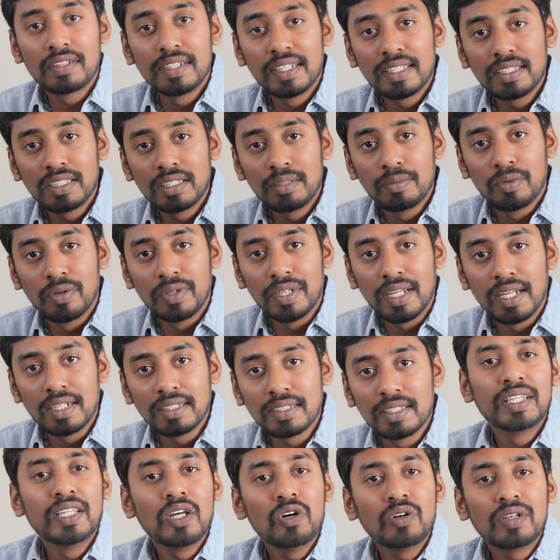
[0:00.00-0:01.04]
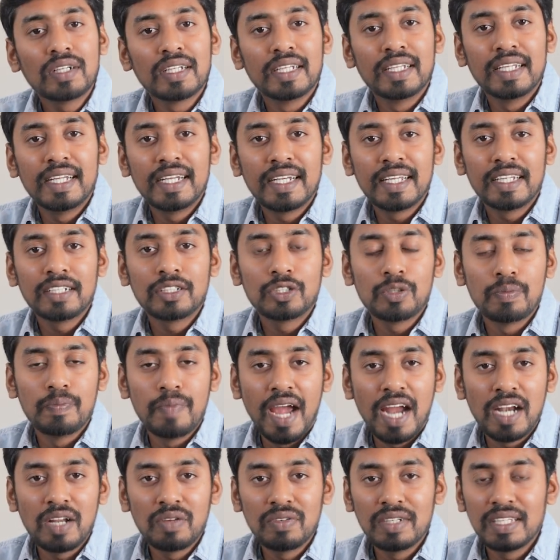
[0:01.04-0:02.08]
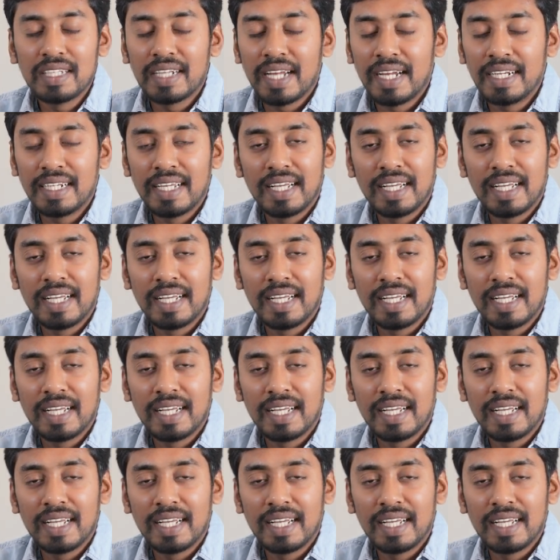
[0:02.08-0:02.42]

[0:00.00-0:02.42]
testimonials without needing to manually write